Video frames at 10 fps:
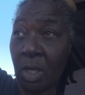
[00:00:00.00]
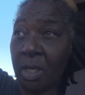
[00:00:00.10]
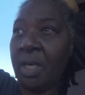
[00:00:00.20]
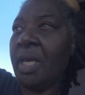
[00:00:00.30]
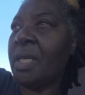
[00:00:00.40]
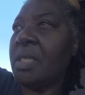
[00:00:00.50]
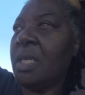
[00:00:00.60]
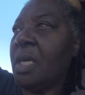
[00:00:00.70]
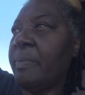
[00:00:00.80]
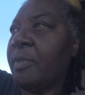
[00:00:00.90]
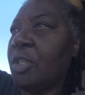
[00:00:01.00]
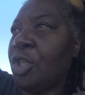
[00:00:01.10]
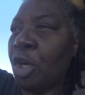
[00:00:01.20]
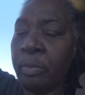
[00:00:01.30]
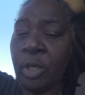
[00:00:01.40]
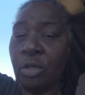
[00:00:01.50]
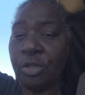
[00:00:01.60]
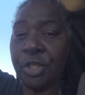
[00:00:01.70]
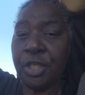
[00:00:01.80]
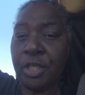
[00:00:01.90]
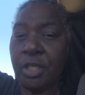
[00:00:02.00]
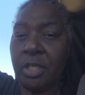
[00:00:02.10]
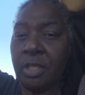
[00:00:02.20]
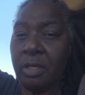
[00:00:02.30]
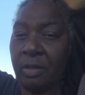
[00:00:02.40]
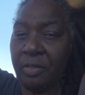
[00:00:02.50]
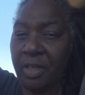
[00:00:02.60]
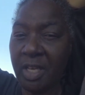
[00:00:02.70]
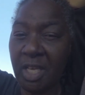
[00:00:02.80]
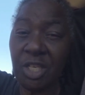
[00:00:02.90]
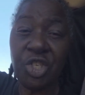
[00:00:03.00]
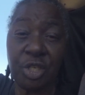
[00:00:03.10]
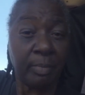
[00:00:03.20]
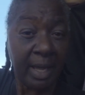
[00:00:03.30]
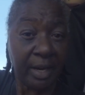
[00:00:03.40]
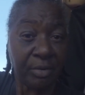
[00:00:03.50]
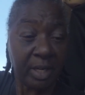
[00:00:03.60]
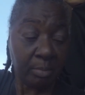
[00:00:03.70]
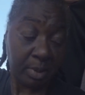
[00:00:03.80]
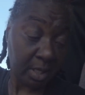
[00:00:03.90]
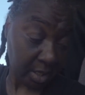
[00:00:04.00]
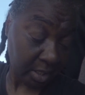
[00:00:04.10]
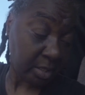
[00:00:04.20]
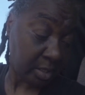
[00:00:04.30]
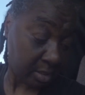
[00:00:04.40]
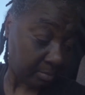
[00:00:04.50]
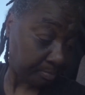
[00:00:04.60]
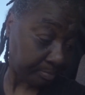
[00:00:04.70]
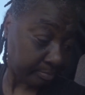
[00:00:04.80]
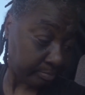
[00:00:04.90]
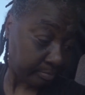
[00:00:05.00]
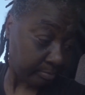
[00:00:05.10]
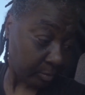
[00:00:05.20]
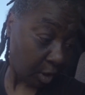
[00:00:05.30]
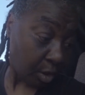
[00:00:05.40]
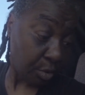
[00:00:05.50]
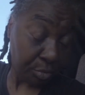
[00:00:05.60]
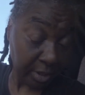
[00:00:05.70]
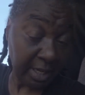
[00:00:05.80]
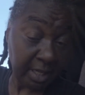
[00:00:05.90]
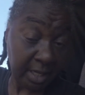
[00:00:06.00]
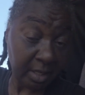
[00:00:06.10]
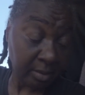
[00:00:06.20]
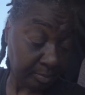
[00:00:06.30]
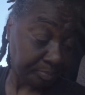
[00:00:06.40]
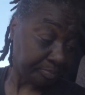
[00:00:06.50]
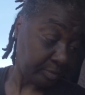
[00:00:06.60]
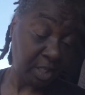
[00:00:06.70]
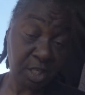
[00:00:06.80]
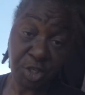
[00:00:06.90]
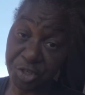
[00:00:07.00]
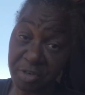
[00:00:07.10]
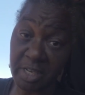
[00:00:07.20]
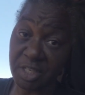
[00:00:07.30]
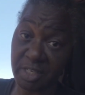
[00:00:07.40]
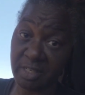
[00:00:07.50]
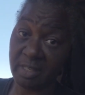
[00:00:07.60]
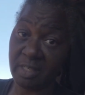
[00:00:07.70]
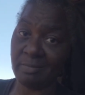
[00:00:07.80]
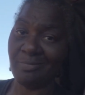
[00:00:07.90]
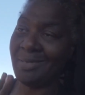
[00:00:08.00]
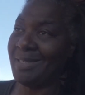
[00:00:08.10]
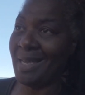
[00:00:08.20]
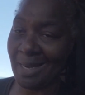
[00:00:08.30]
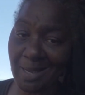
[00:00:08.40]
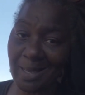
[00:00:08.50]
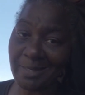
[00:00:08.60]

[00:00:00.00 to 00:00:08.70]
connected up the terminals to the engine battery because reading the instructions, it's not like I